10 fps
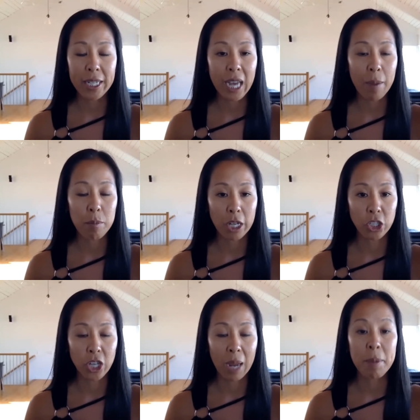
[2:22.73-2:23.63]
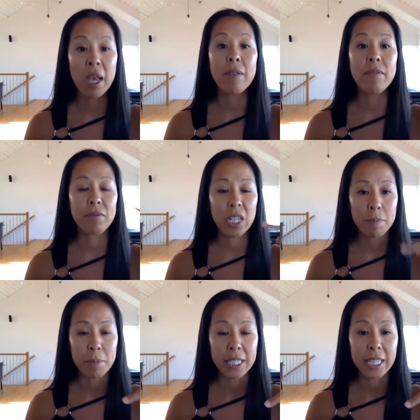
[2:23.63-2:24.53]
time, lunchtime, 15
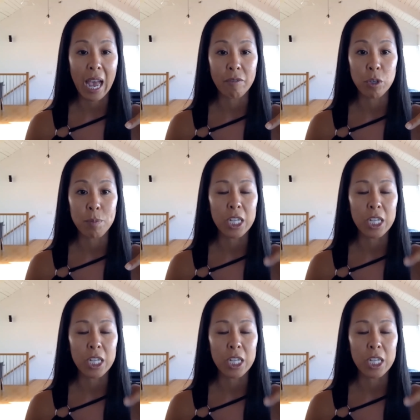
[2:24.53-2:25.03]
minutes after bed.